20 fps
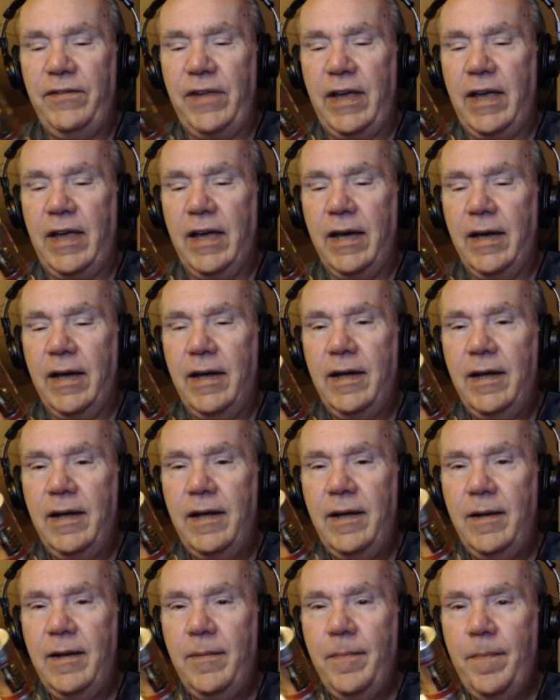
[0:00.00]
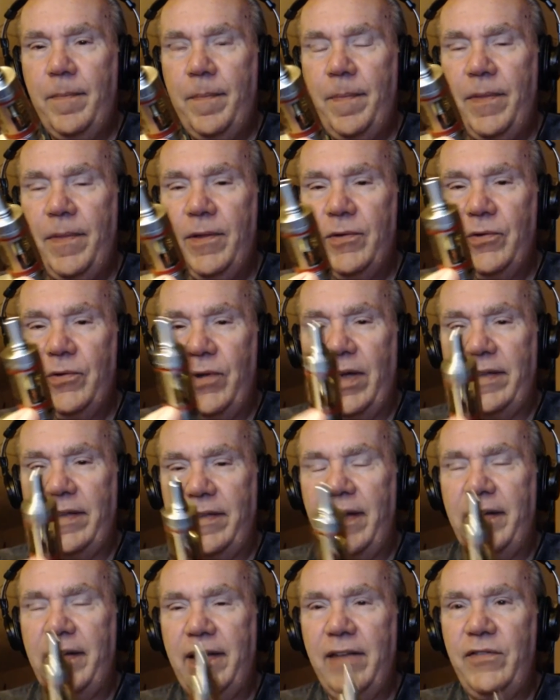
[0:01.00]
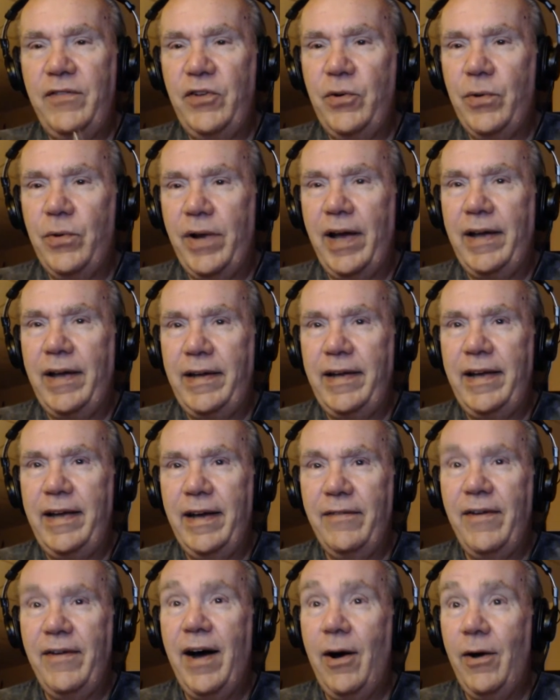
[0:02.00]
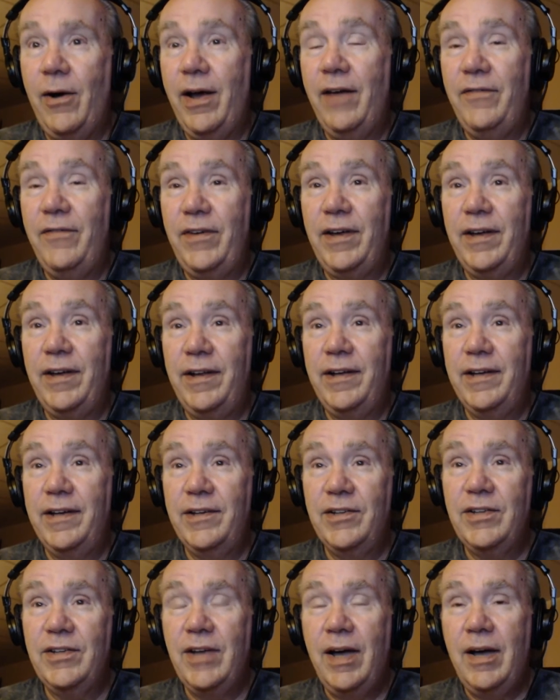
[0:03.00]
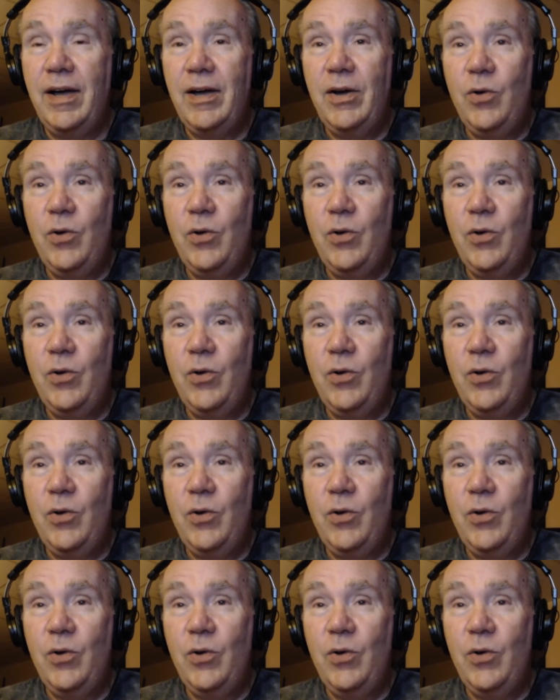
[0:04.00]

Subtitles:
50. That gives you an idea of how heavy it is.